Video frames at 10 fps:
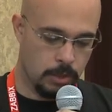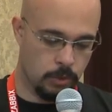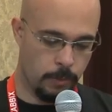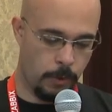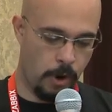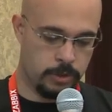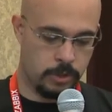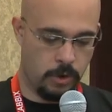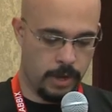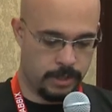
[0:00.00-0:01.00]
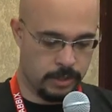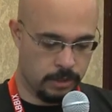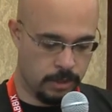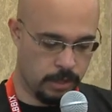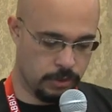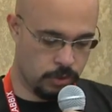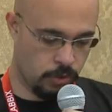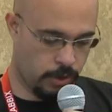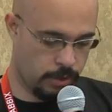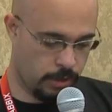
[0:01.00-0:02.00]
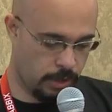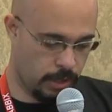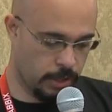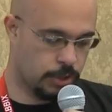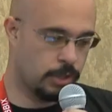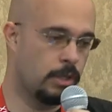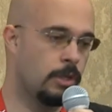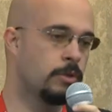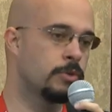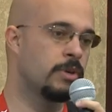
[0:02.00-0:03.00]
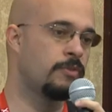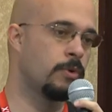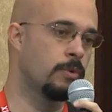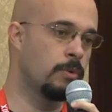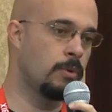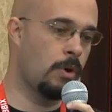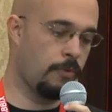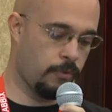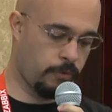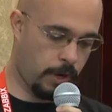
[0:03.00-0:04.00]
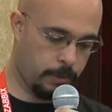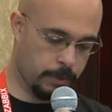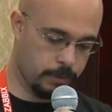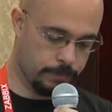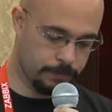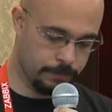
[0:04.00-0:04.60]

to proxy collect and store each user view of environment.